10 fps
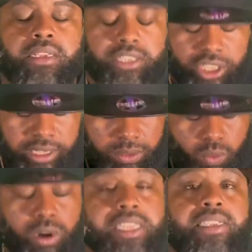It's just
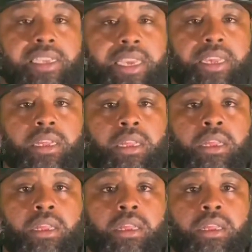one seat
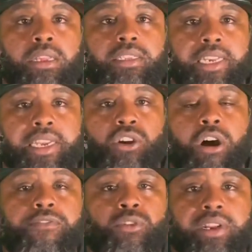sitting
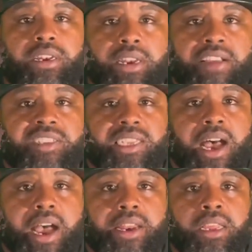off on the left
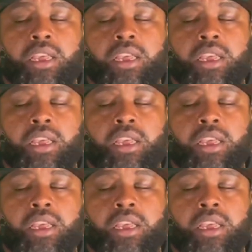side.